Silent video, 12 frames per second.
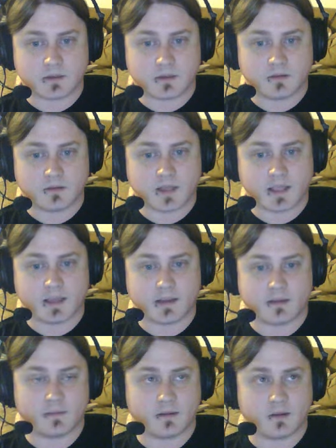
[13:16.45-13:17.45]

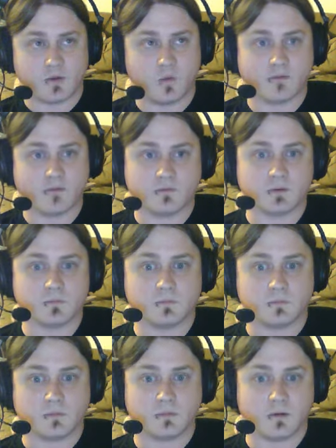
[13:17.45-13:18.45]
like
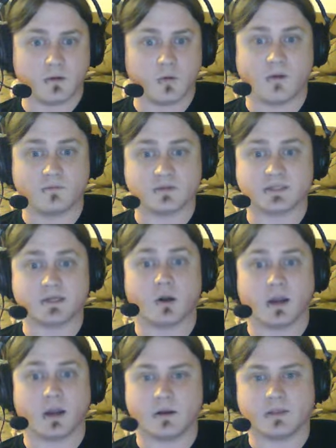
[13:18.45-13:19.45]
whoever's in
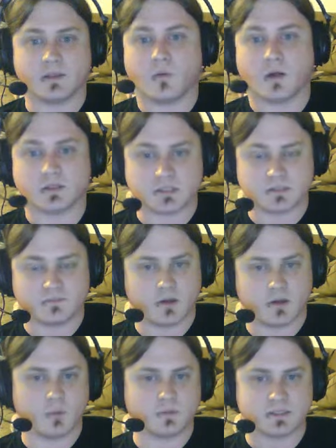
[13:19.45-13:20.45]
our area that watches this
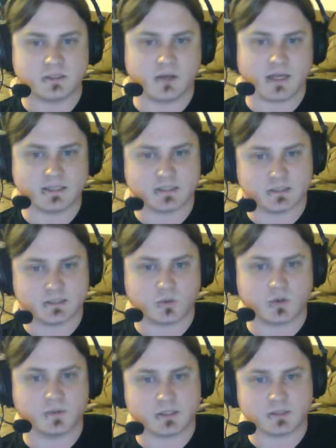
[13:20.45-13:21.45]
video. I hope to see you guys at the
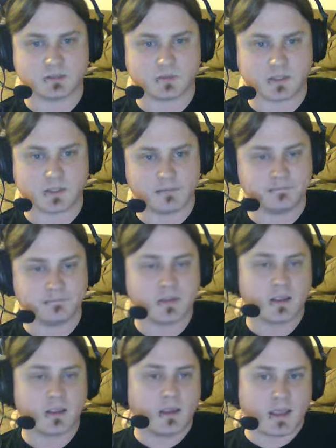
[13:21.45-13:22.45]
tournament this weekend.
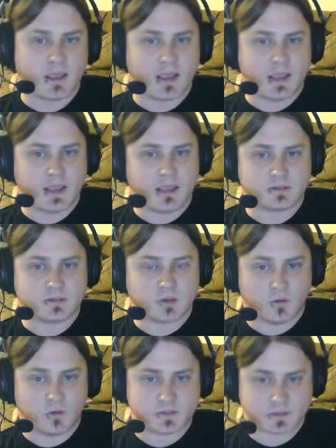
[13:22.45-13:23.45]
And to
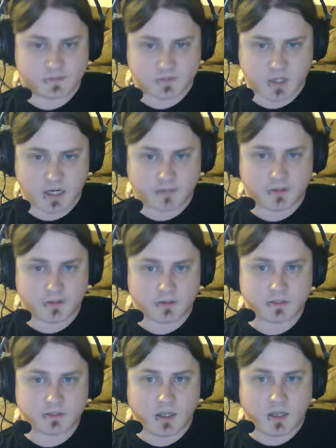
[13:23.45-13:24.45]
all the
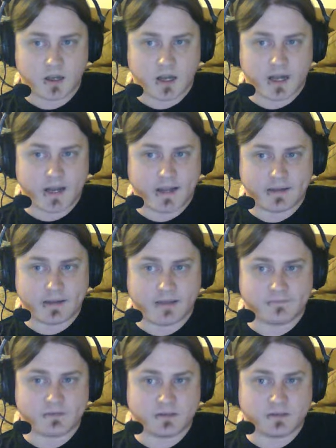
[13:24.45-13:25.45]
subscribers, I
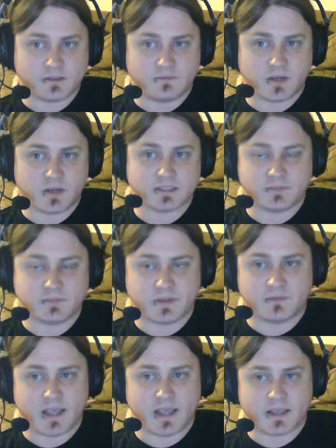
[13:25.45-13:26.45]
have to give you guys a
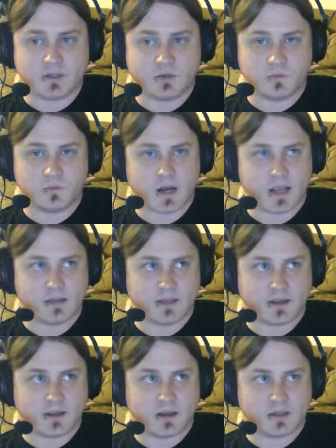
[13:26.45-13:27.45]
big thank you. We're at
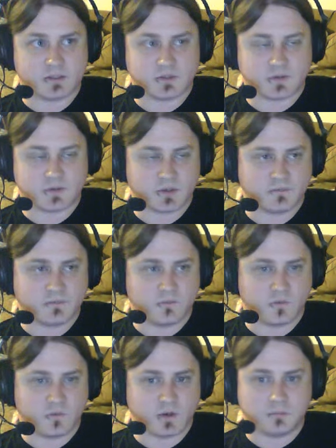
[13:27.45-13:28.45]
like
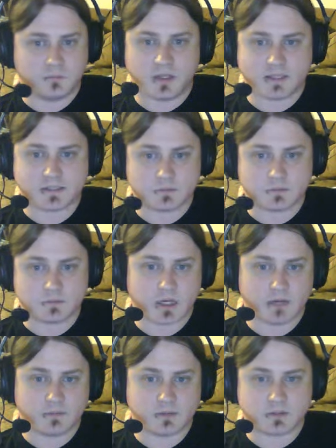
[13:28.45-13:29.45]
134 plus
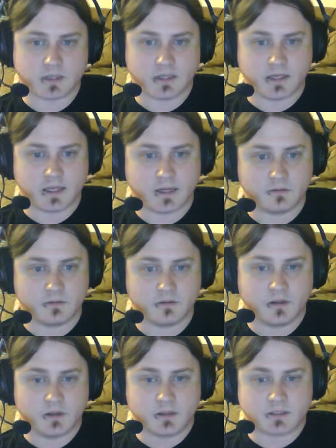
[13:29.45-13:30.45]
subscribers right now.
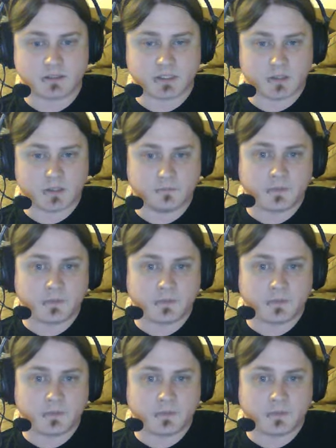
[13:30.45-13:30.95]
So